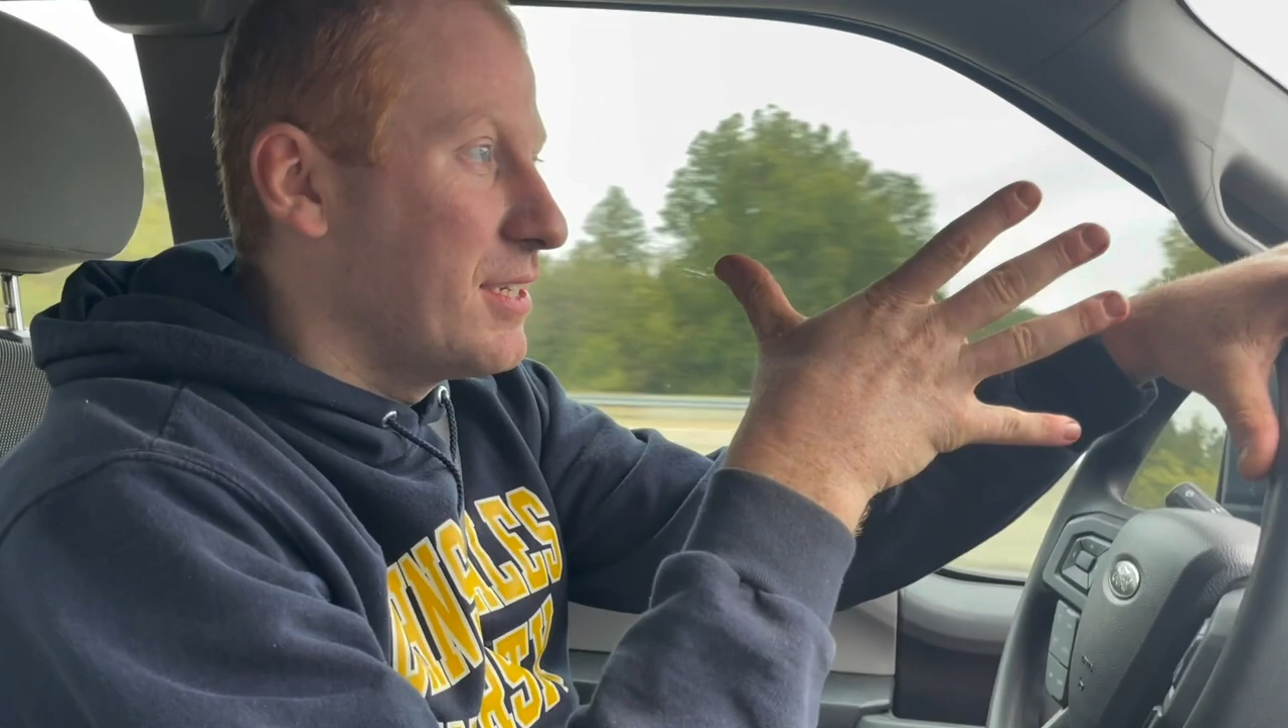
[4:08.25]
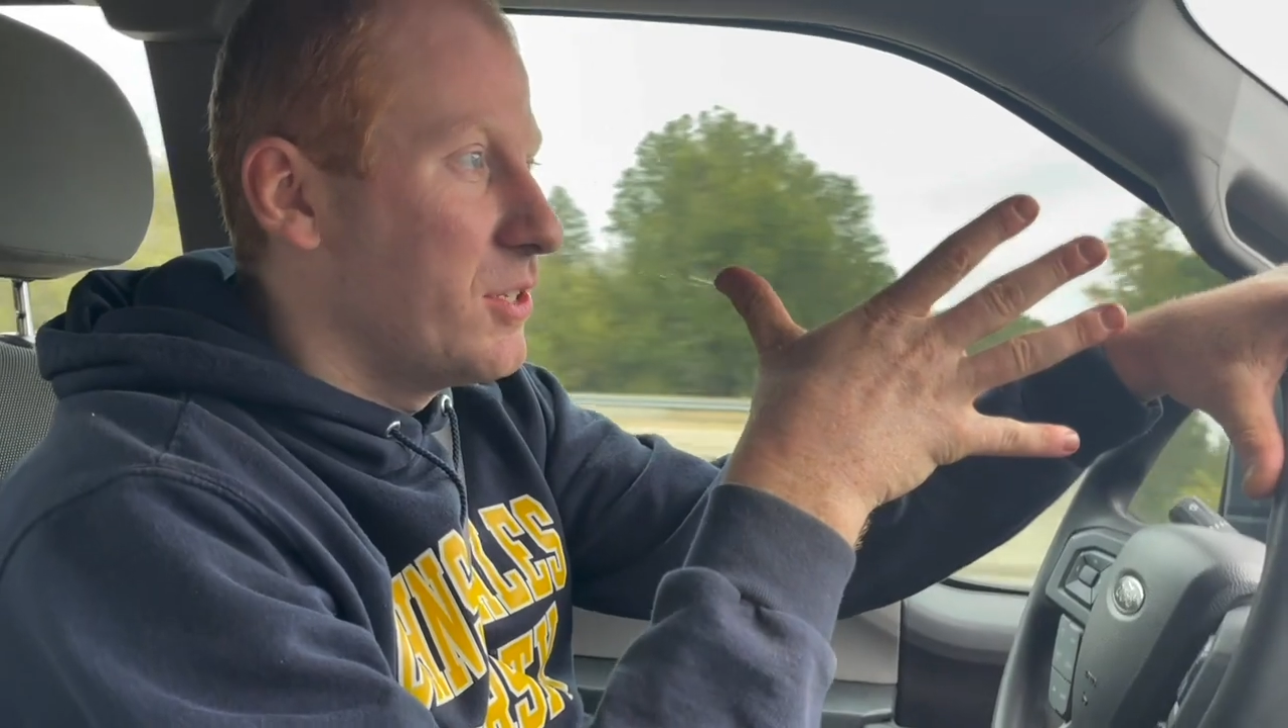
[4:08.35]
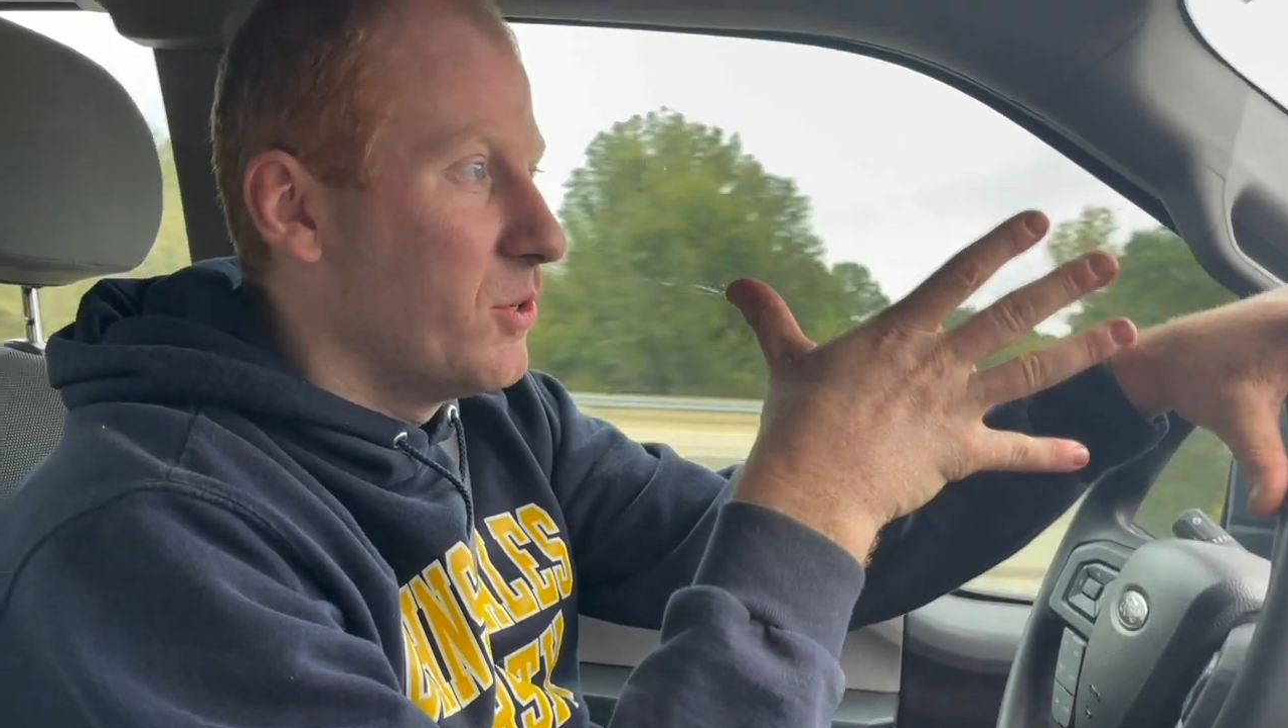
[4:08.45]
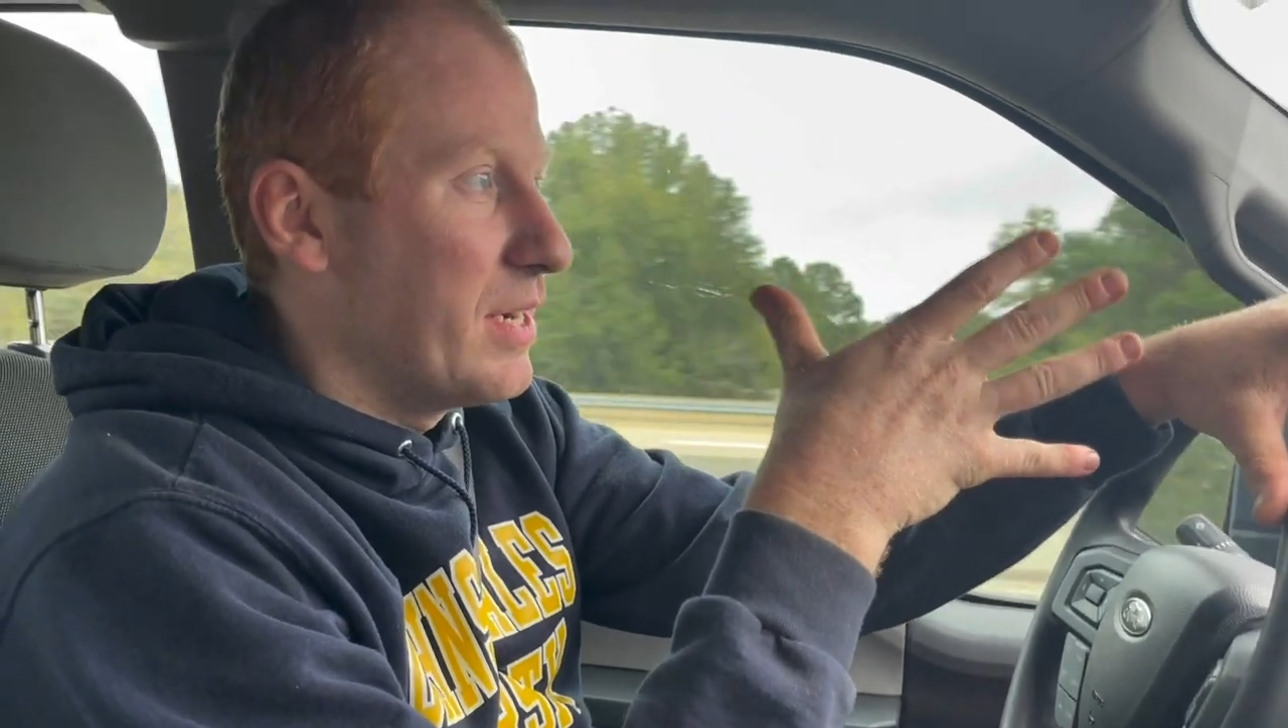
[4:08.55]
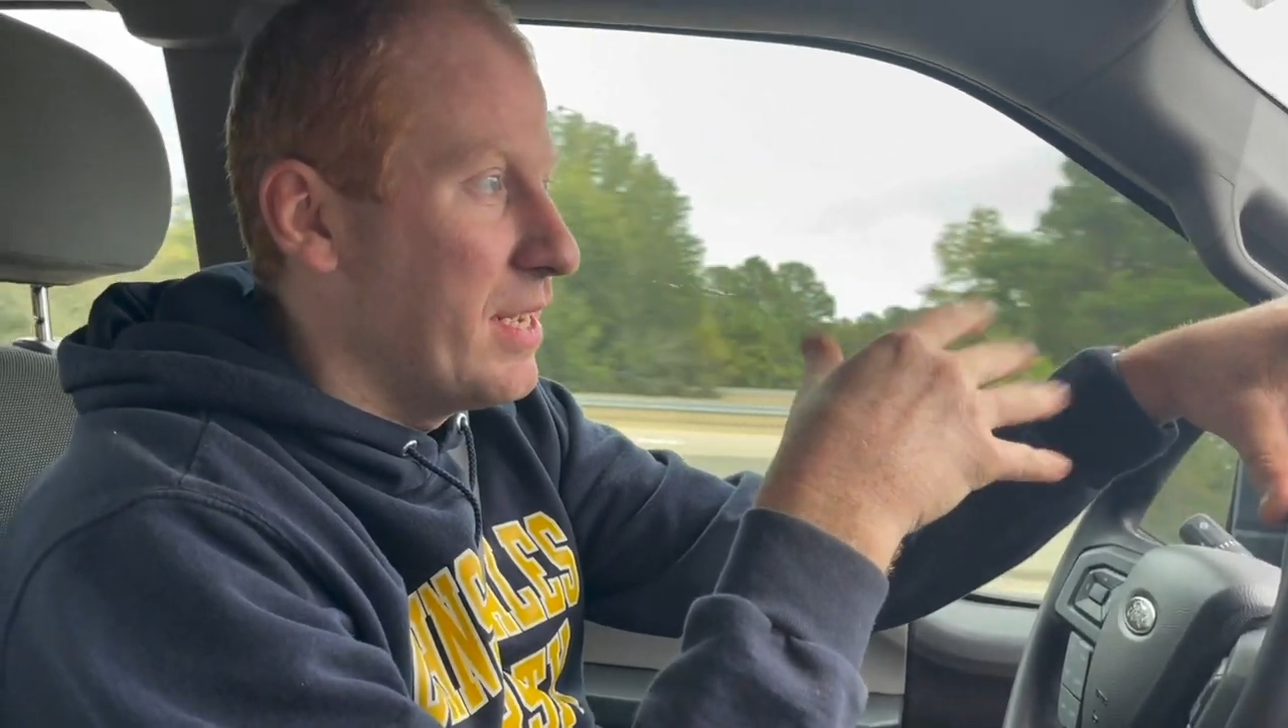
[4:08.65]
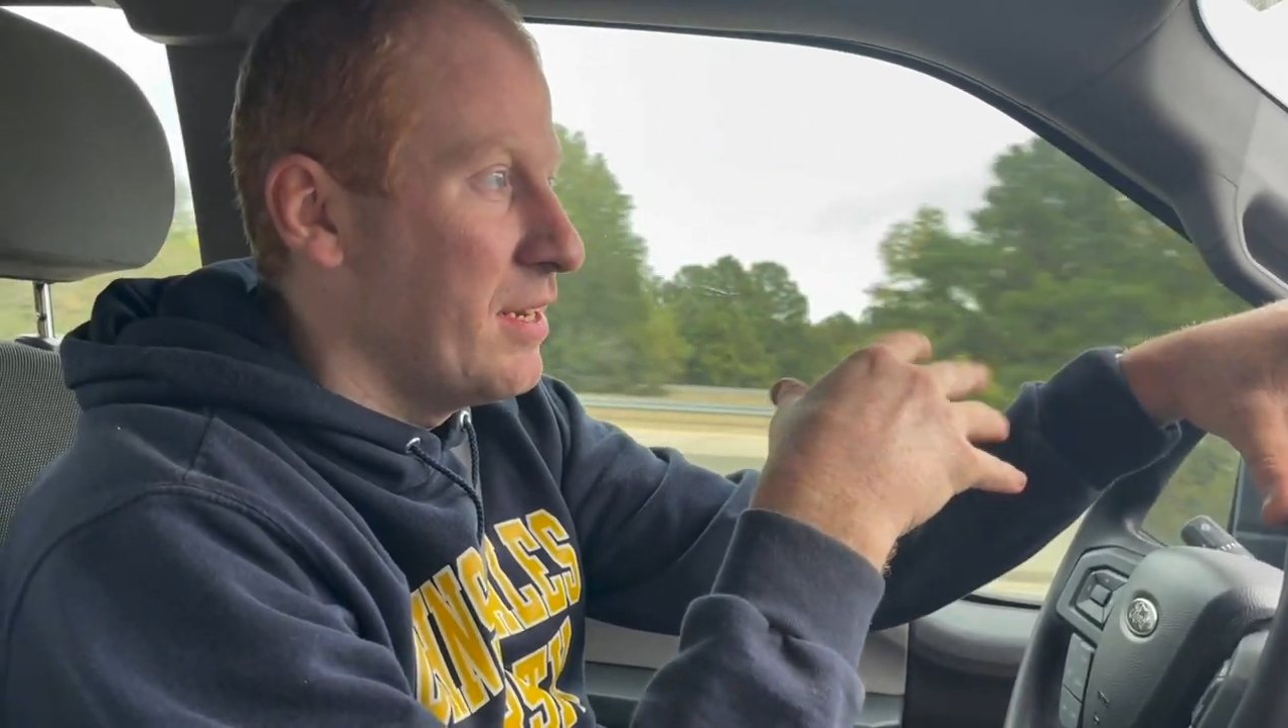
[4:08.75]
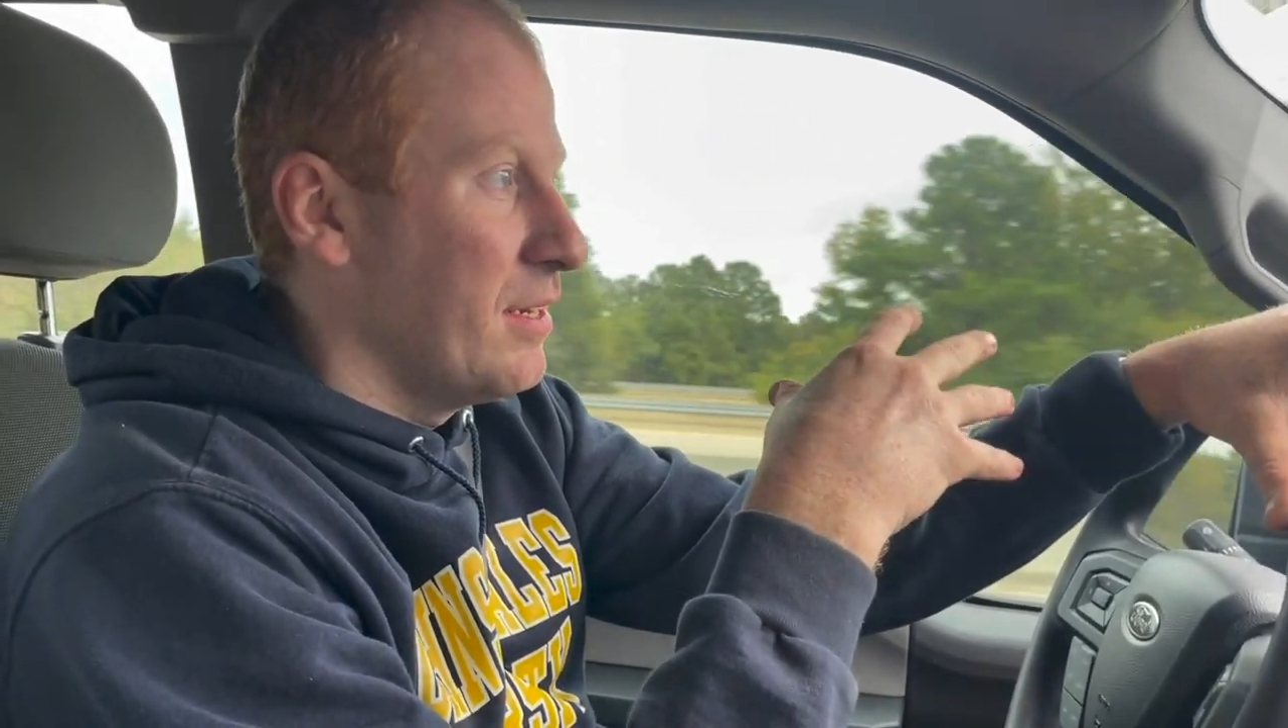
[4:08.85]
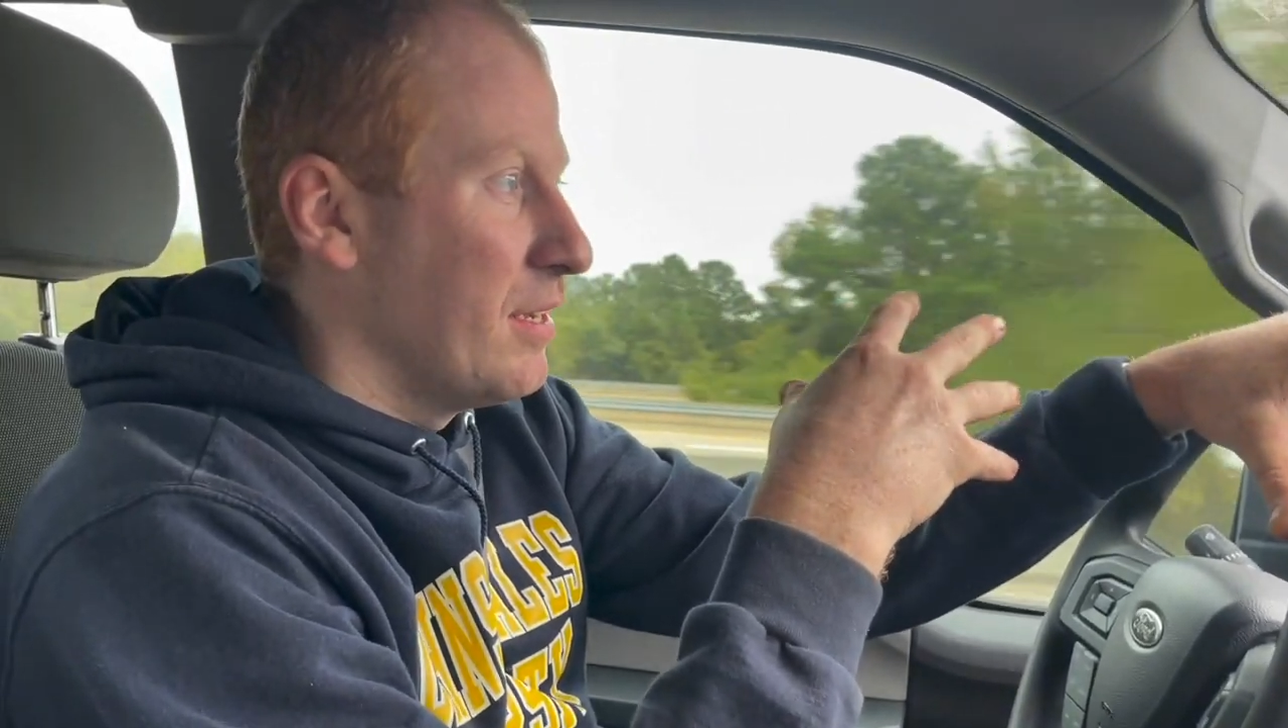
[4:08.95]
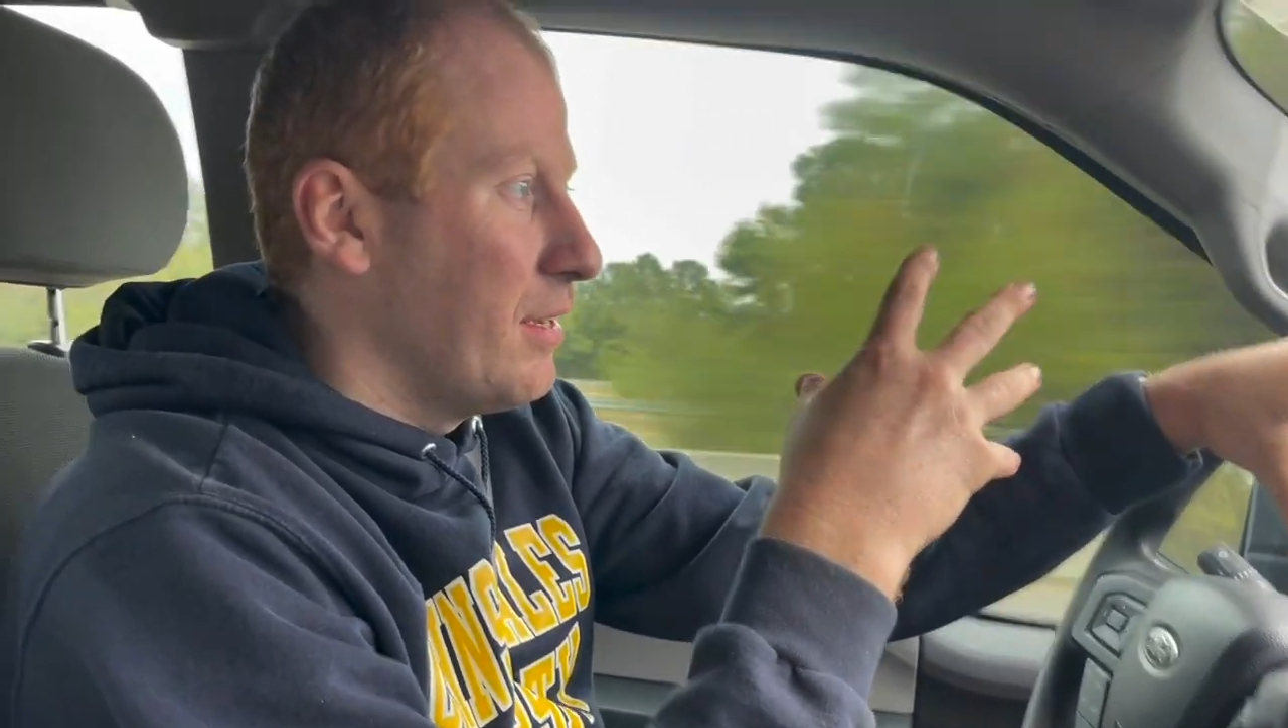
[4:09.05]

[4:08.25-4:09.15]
to do it in